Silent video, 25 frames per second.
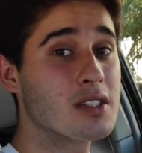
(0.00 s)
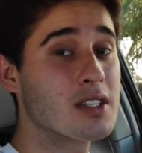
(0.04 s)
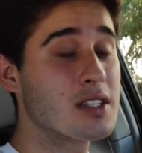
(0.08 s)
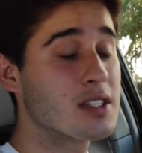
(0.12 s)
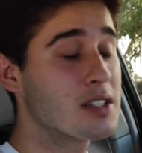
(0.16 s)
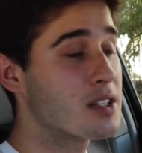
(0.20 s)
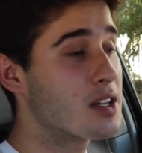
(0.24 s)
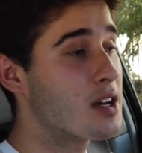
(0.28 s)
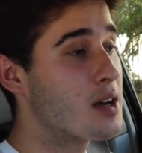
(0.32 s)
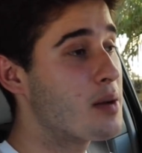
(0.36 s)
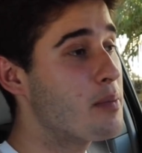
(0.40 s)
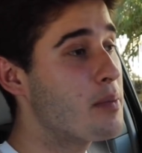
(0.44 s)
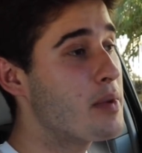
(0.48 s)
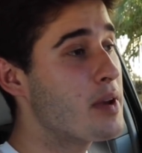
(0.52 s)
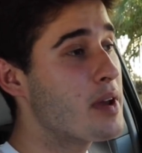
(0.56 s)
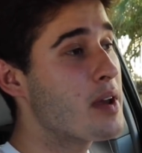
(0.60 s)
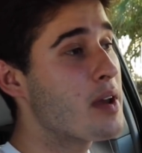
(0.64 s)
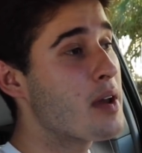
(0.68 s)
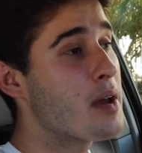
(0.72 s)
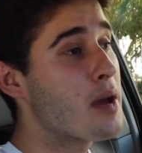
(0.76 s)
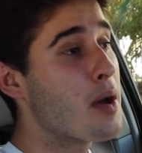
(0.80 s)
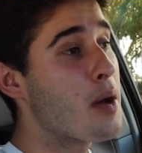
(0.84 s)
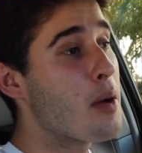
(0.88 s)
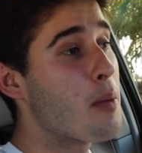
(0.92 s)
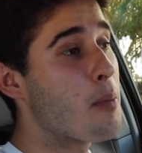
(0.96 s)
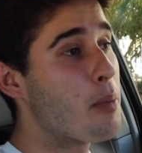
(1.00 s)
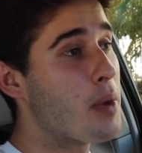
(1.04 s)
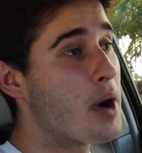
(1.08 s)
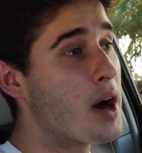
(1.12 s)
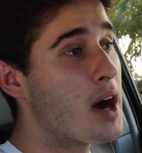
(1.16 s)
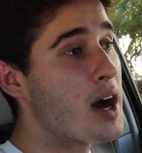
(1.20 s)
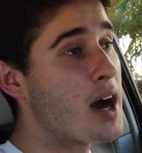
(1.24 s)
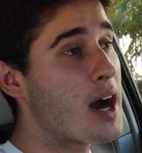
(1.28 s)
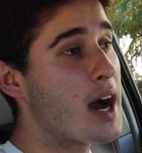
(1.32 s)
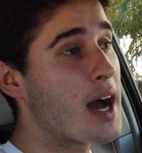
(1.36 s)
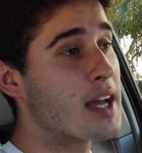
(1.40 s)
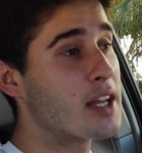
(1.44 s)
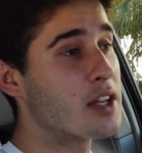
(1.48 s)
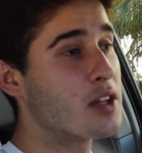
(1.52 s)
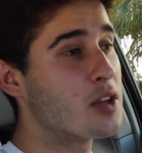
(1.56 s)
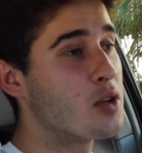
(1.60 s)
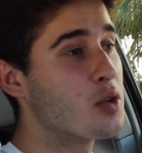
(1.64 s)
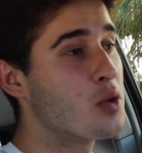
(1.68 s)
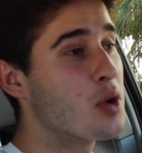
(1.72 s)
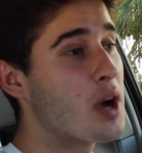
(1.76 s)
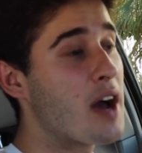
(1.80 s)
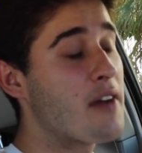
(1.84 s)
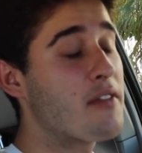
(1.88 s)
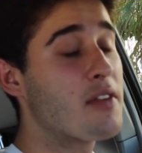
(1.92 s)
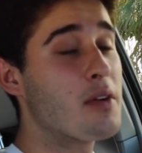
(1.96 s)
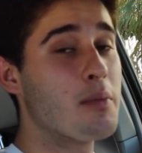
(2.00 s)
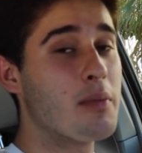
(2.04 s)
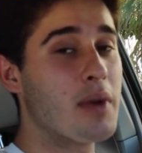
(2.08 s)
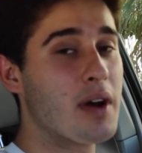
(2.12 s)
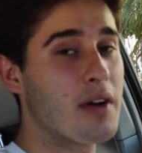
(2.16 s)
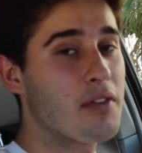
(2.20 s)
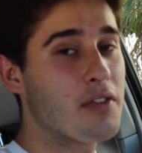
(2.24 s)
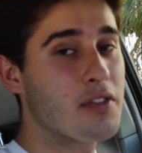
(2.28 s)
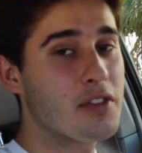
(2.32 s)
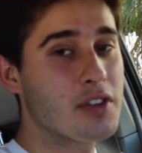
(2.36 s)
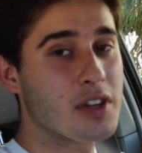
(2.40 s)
system, but I do have a muffler